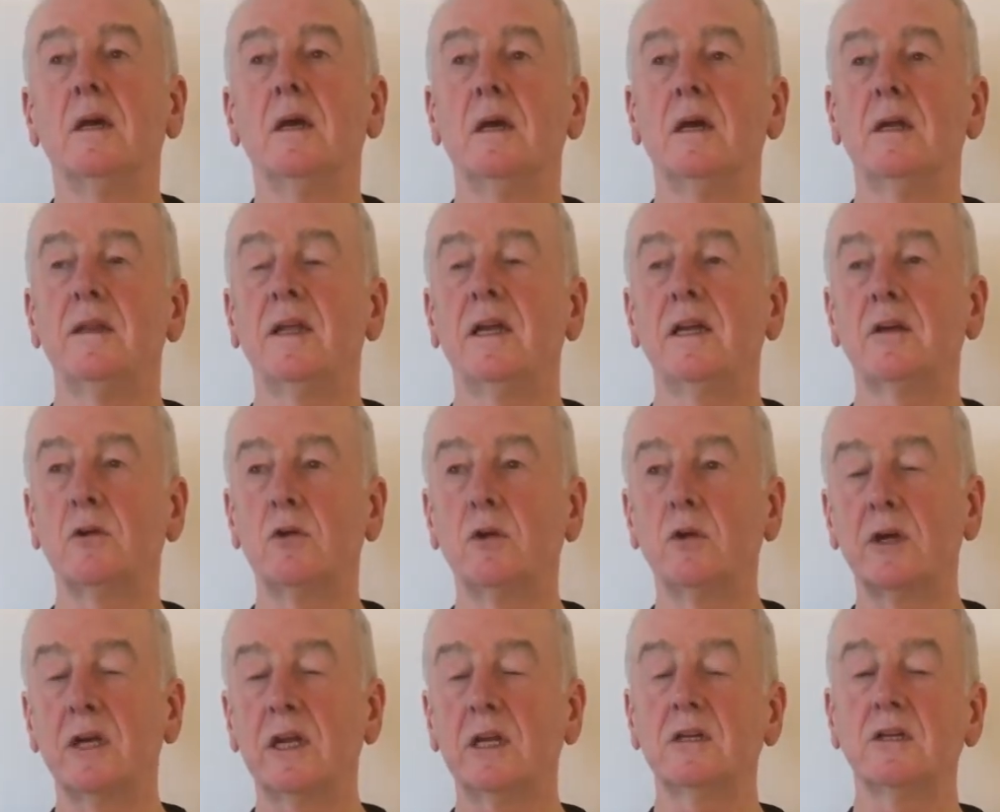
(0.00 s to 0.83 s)
And then
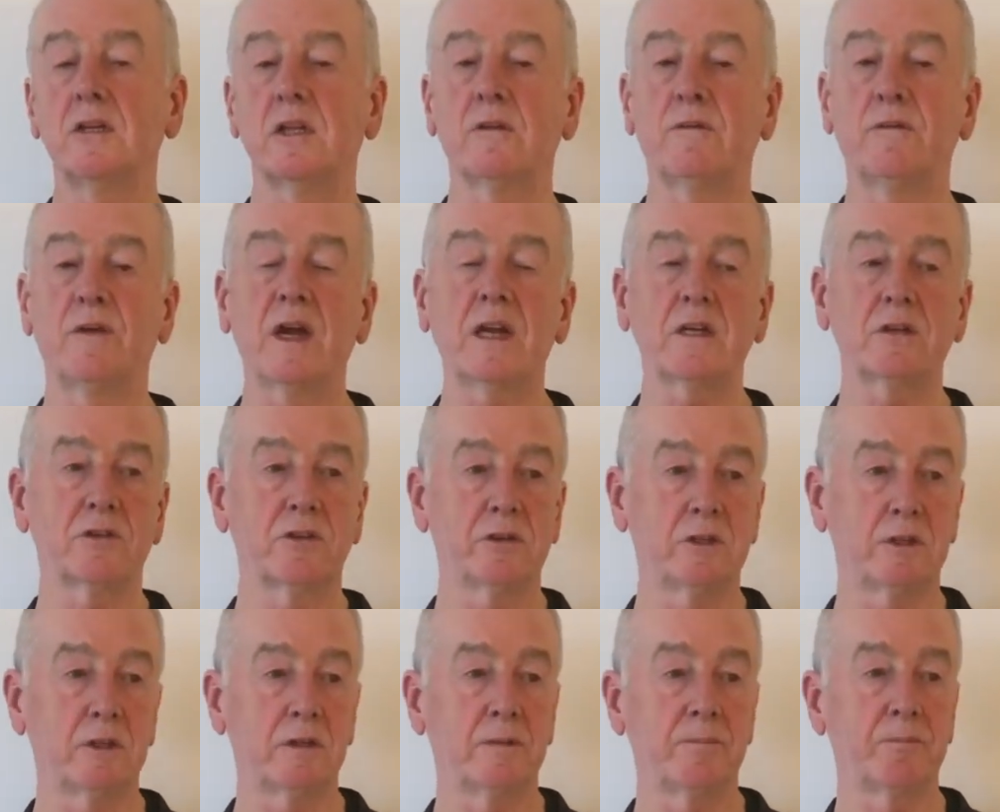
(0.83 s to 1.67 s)
going into the
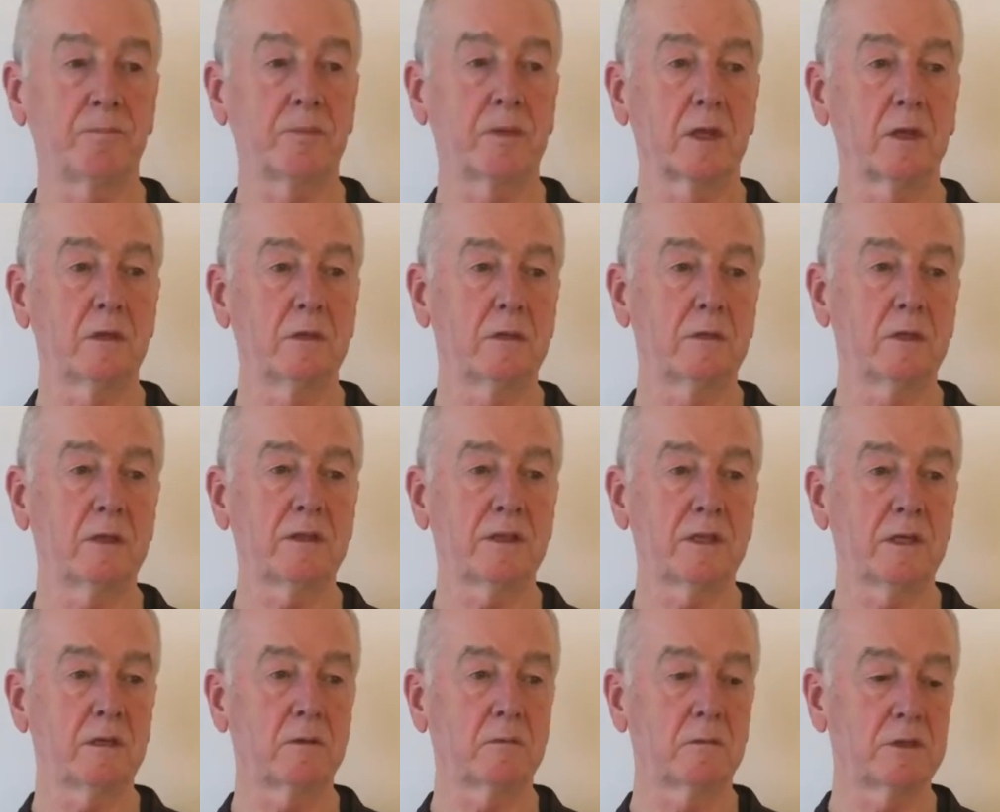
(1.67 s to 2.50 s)
factory, another
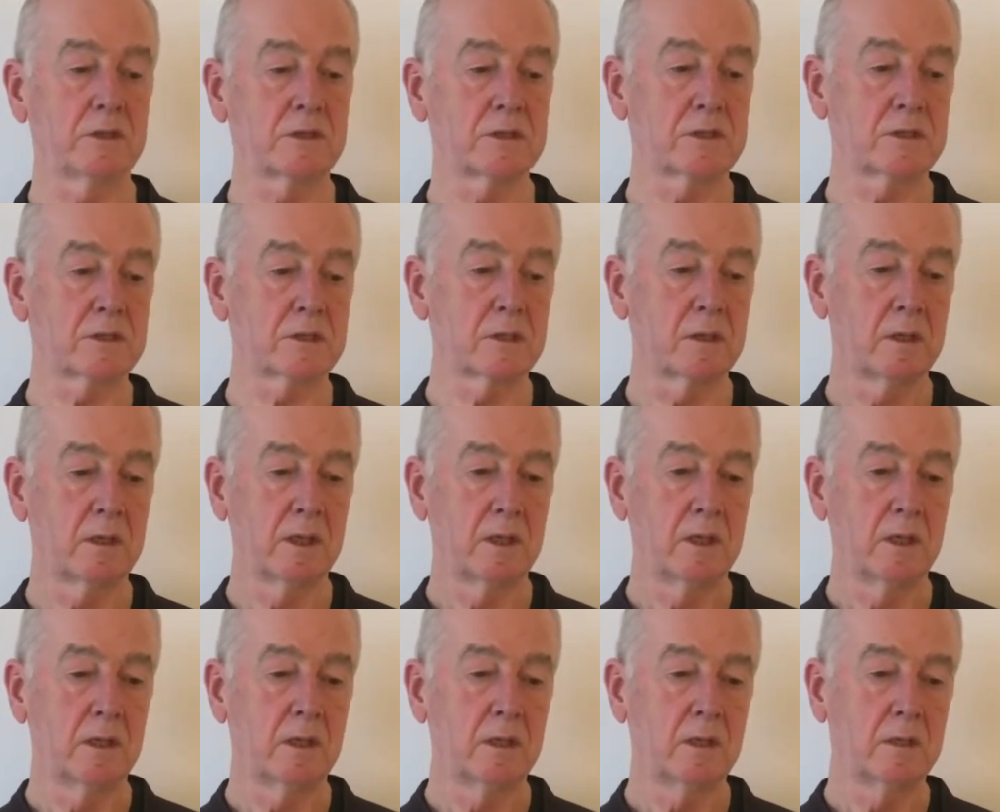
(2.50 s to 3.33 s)
thing was
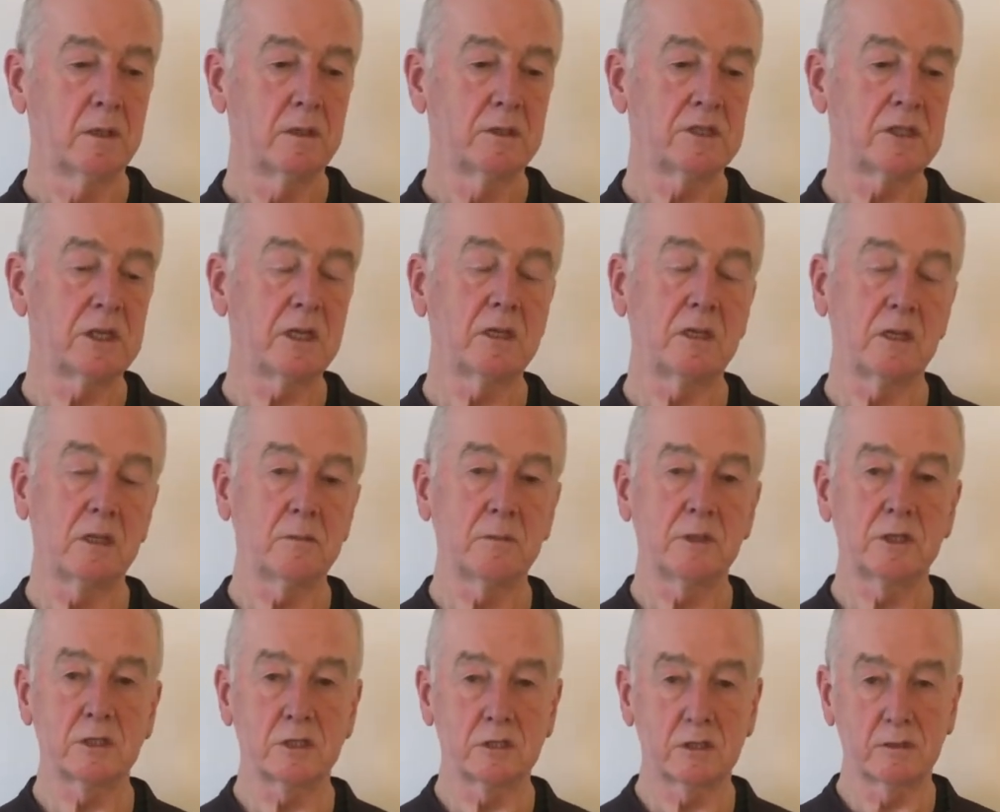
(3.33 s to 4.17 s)
seeing the
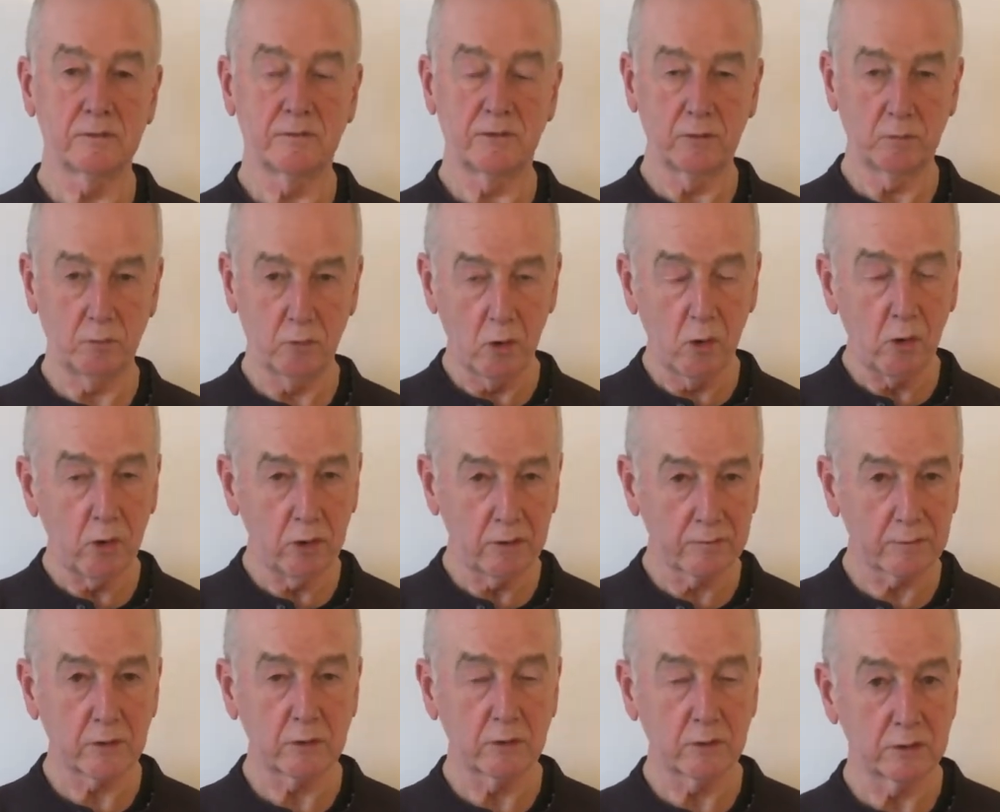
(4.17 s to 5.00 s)
images of the war,
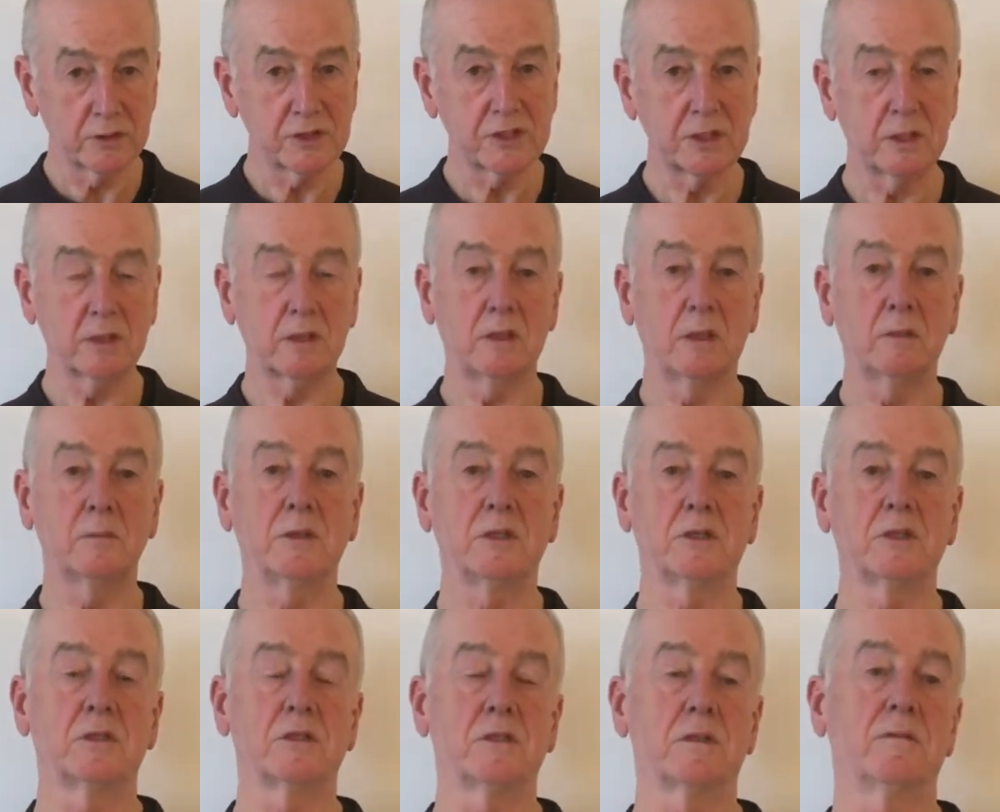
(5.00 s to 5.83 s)
of course, seeing the
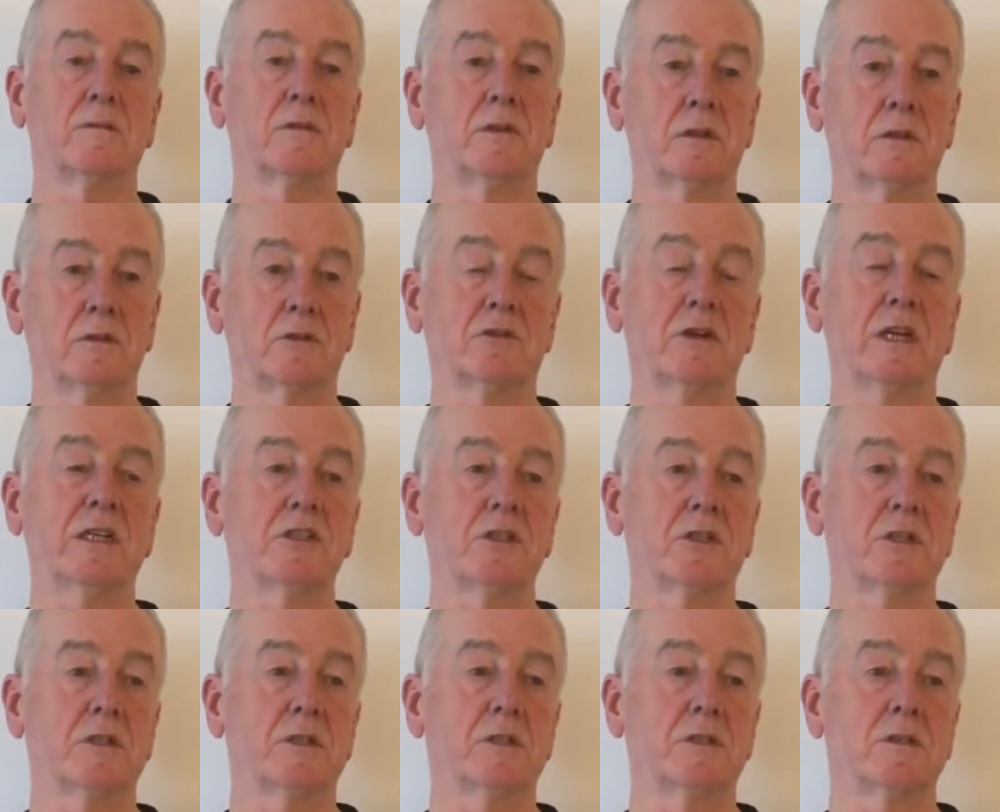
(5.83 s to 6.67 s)
images of the
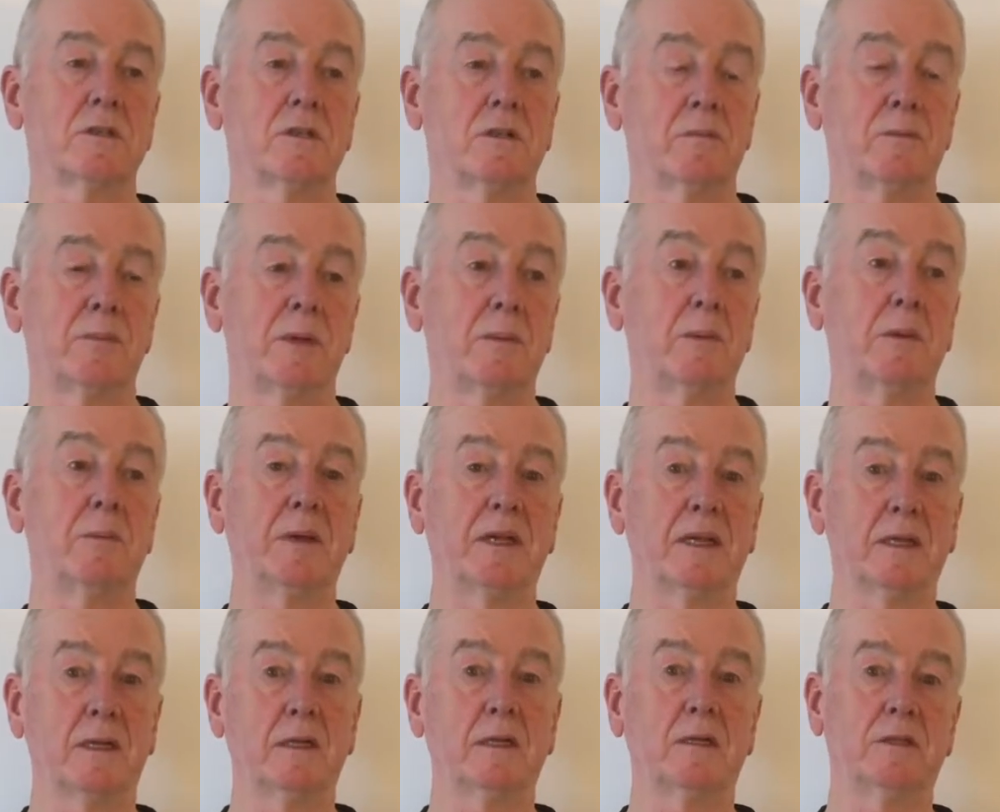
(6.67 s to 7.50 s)
trenches and people
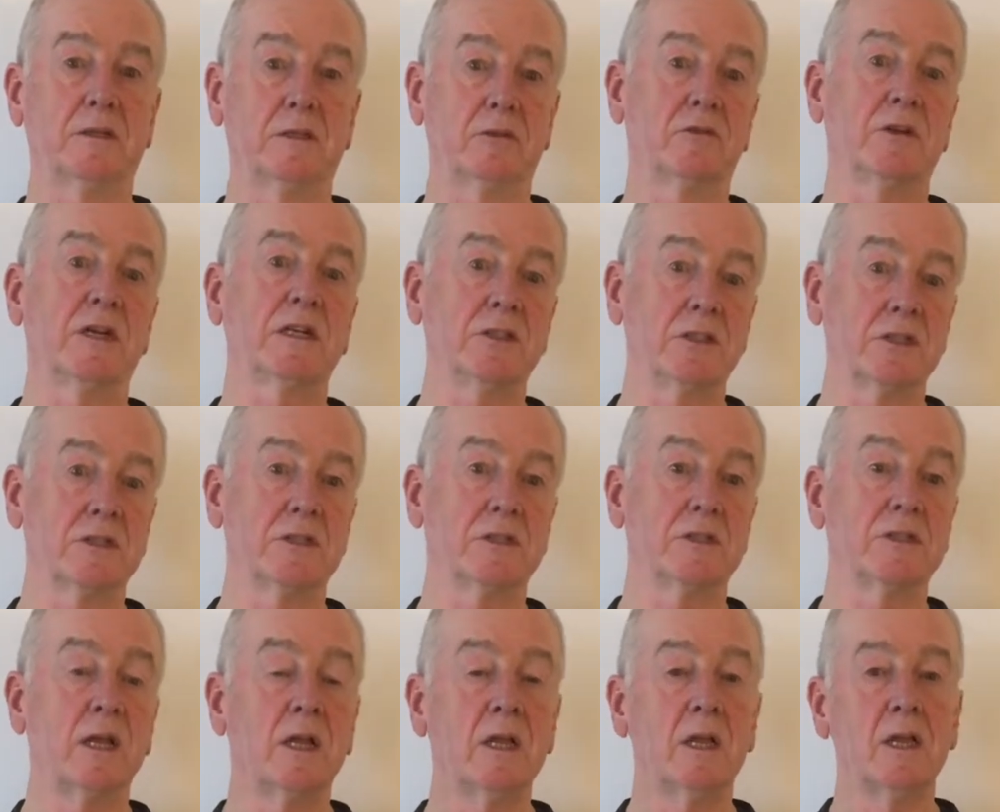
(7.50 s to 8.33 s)
being killed in the
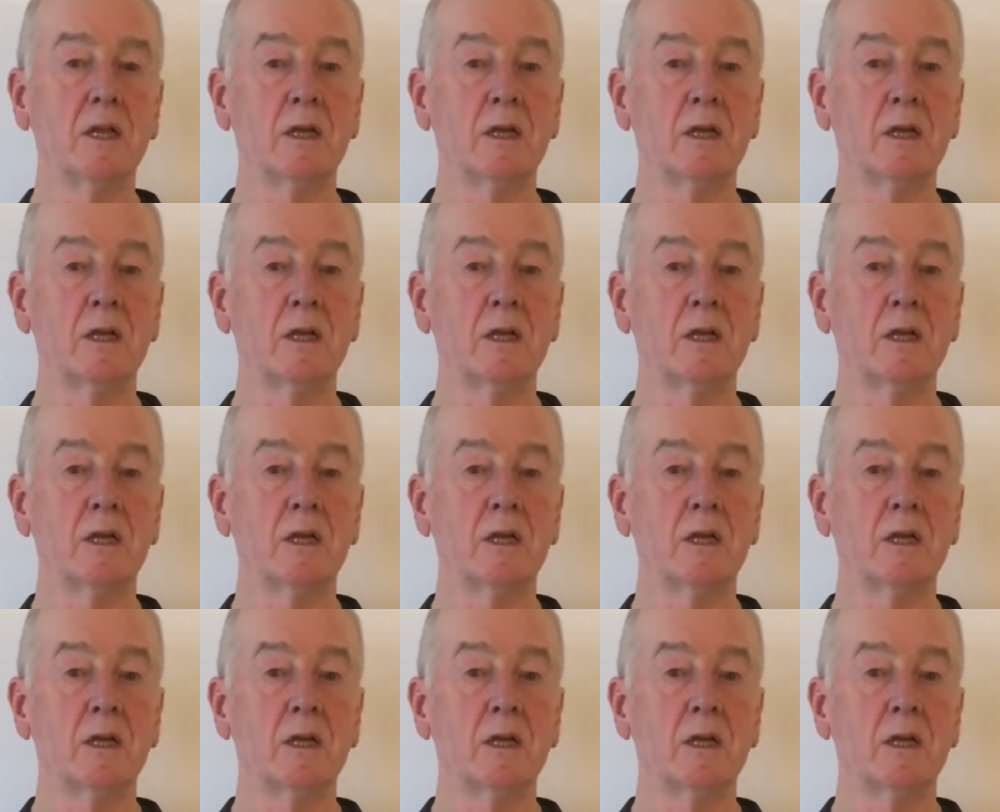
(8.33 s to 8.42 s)
trenches,